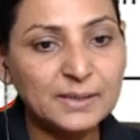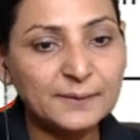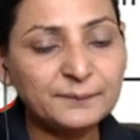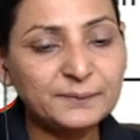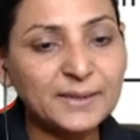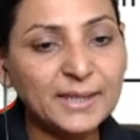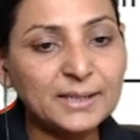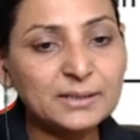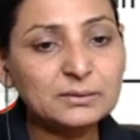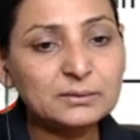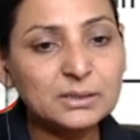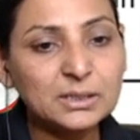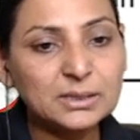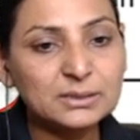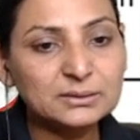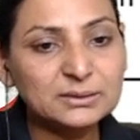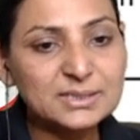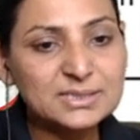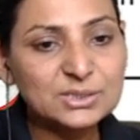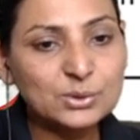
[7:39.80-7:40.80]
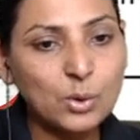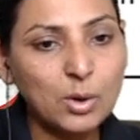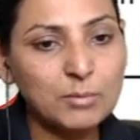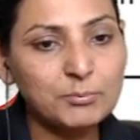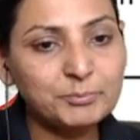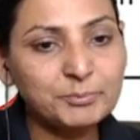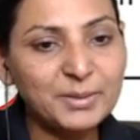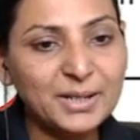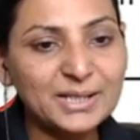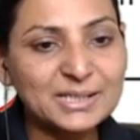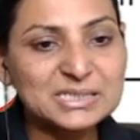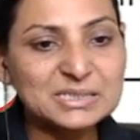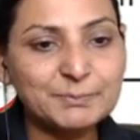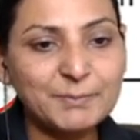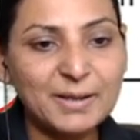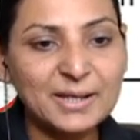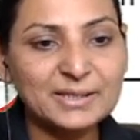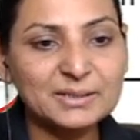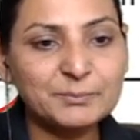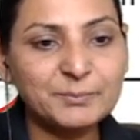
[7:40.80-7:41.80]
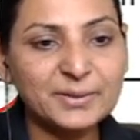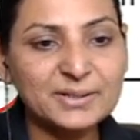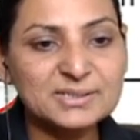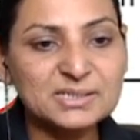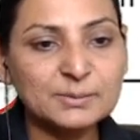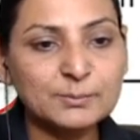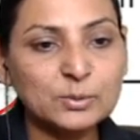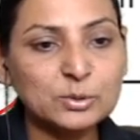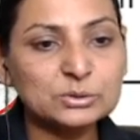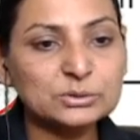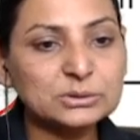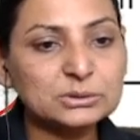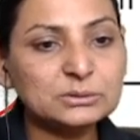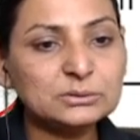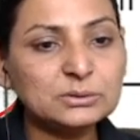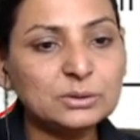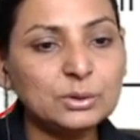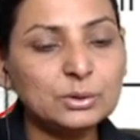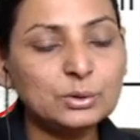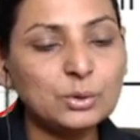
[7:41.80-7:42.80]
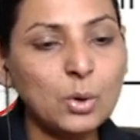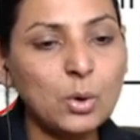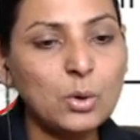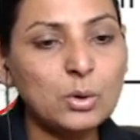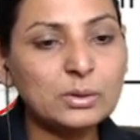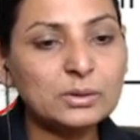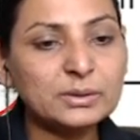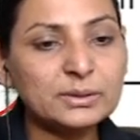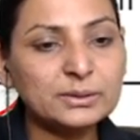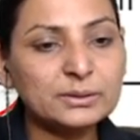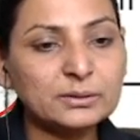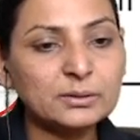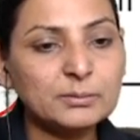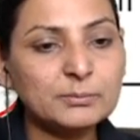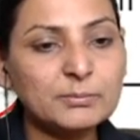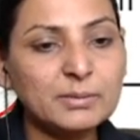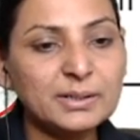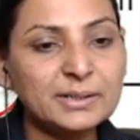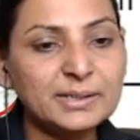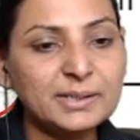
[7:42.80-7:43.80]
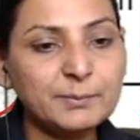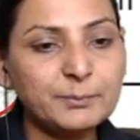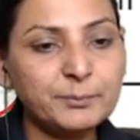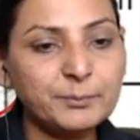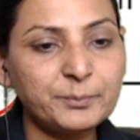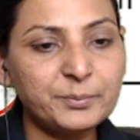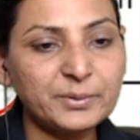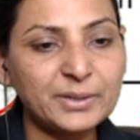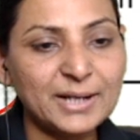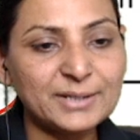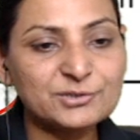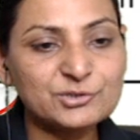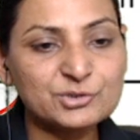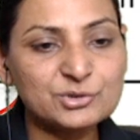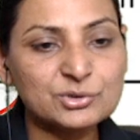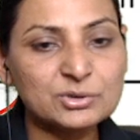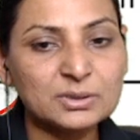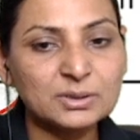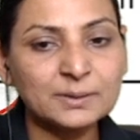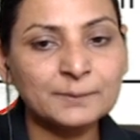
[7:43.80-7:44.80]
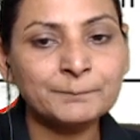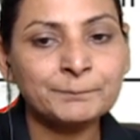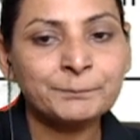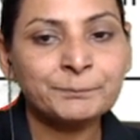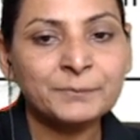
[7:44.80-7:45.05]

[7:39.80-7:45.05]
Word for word: then this complex spike brings about the long-term depression